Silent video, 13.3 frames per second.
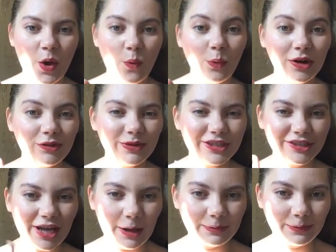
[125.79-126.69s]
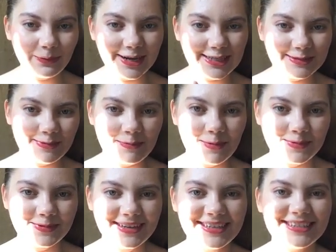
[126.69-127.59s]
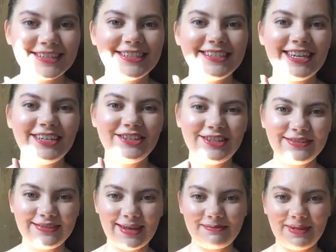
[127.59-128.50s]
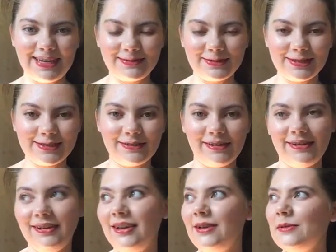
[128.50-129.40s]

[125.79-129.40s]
One of which I'll be wearing to my mum's wedding. So stay tuned for that makeup tutorial.